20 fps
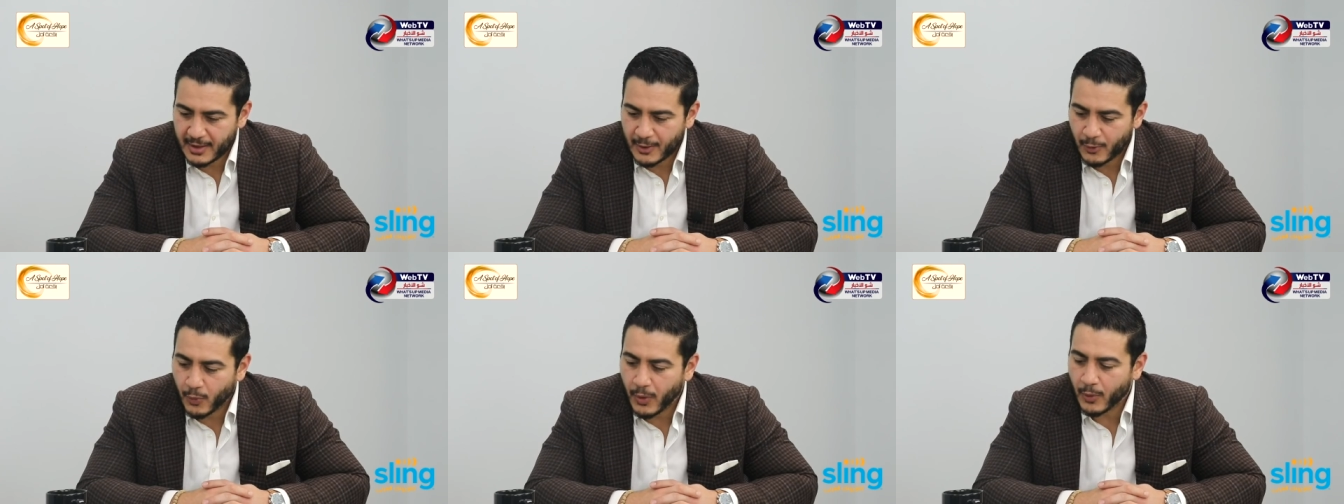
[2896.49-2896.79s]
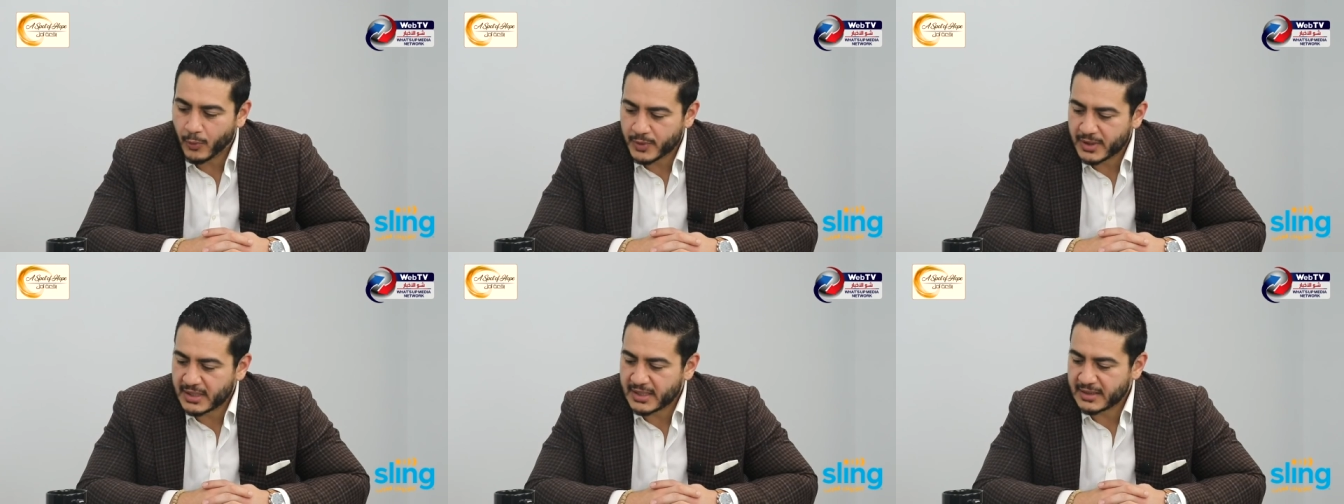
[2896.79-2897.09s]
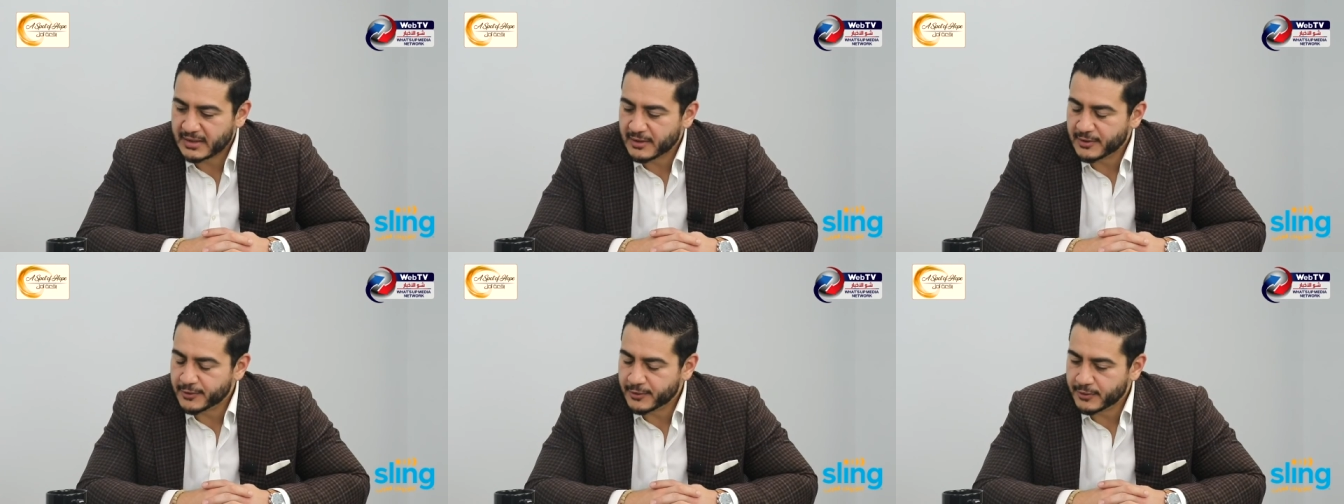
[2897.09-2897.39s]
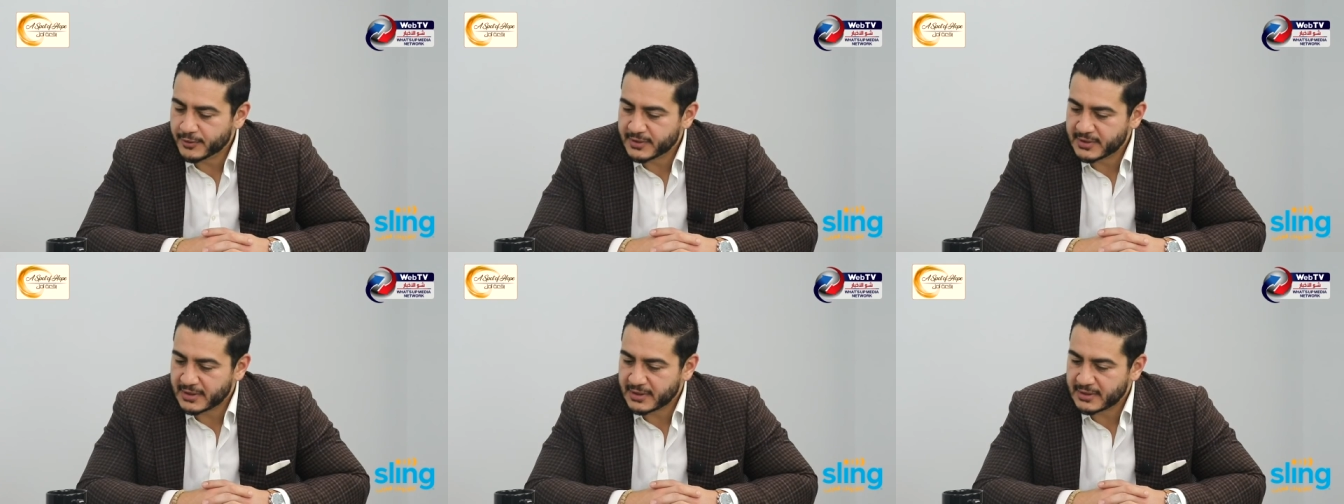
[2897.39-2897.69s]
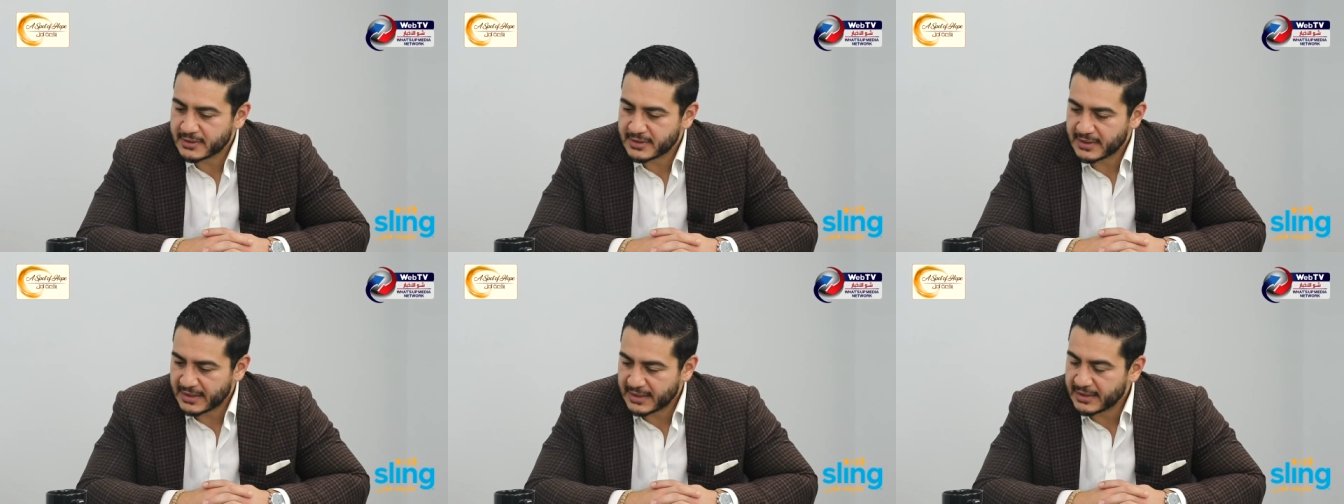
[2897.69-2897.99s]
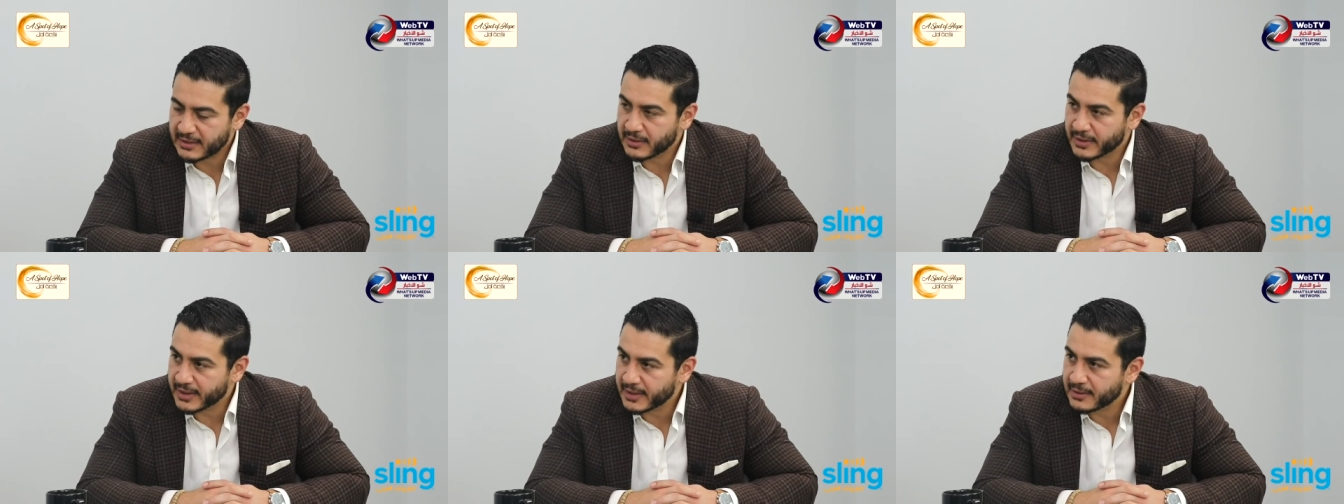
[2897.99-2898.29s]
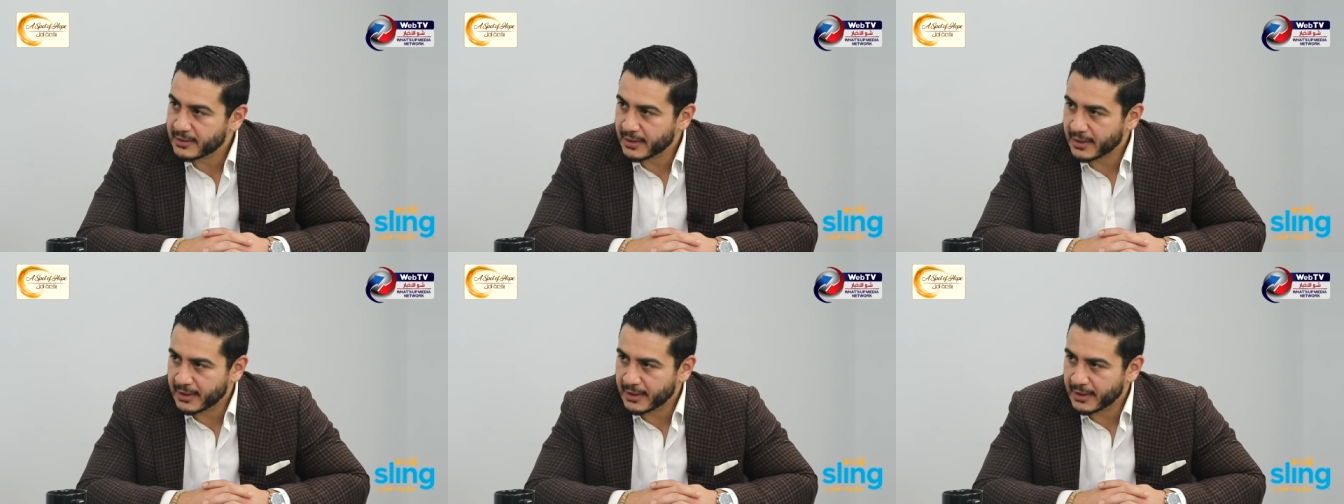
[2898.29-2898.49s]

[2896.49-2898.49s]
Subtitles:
what we need to do to heal it.